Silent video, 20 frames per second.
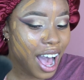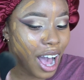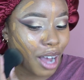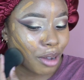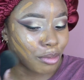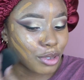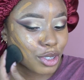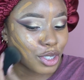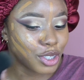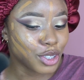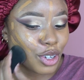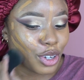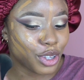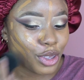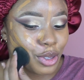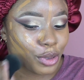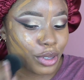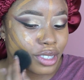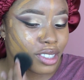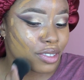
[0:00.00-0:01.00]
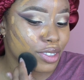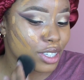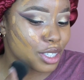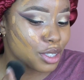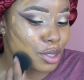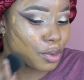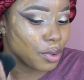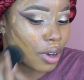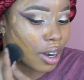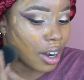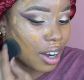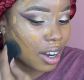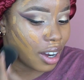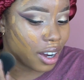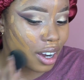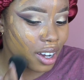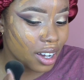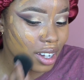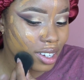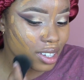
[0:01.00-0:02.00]
I'm sure those of us who
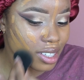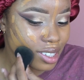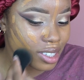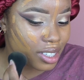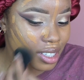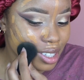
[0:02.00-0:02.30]
are,